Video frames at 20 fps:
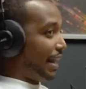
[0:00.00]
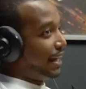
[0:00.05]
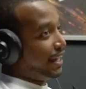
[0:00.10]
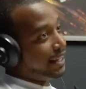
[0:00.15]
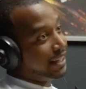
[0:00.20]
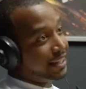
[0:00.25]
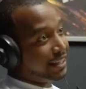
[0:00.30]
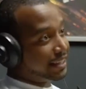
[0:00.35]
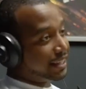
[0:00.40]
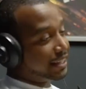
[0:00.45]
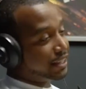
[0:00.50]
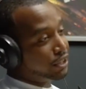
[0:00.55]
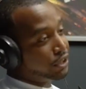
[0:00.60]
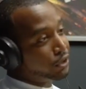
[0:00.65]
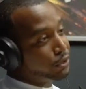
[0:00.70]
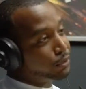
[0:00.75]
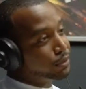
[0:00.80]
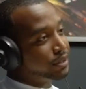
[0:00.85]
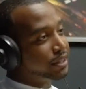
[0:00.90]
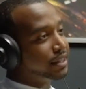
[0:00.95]
anything to
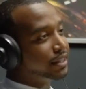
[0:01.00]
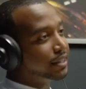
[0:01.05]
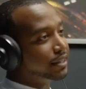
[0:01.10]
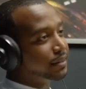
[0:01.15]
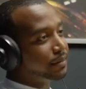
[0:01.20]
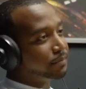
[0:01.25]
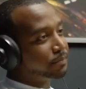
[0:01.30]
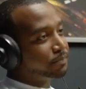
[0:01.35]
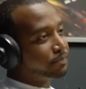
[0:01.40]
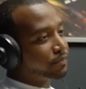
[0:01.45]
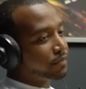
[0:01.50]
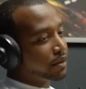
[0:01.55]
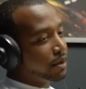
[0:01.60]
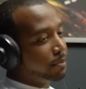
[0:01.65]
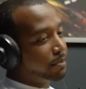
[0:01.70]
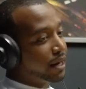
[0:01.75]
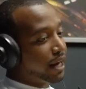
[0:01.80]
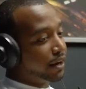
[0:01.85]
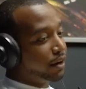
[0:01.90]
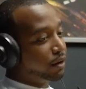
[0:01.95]
do with it,
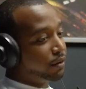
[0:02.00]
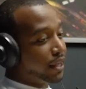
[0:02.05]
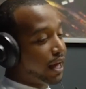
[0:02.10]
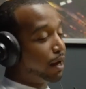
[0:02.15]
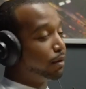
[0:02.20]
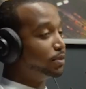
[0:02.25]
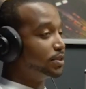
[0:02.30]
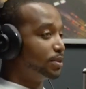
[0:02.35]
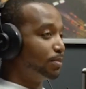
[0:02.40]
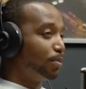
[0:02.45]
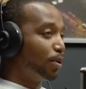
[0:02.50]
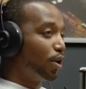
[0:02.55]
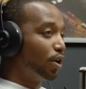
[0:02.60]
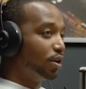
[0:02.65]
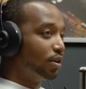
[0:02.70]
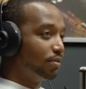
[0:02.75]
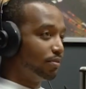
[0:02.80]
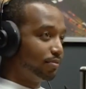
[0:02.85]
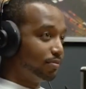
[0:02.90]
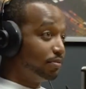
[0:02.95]
but I know that was a
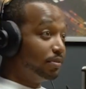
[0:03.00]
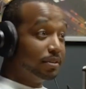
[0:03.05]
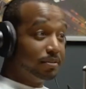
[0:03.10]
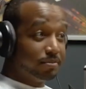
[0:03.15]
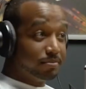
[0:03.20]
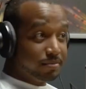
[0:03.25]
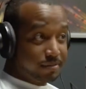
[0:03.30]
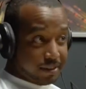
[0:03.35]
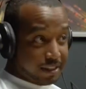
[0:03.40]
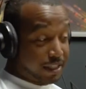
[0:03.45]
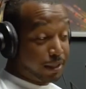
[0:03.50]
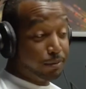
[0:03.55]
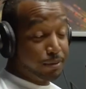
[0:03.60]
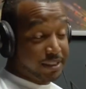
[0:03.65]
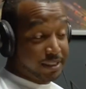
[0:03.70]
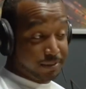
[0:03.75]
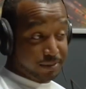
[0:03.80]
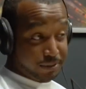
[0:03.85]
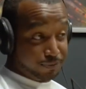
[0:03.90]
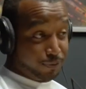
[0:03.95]
part of he
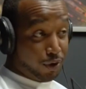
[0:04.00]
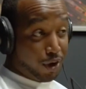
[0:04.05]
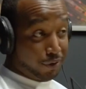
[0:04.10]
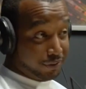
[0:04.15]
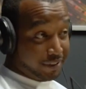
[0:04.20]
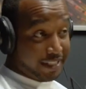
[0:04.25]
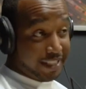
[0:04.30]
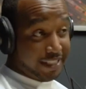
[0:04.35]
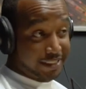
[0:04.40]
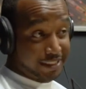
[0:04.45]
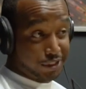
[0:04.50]
was involved in that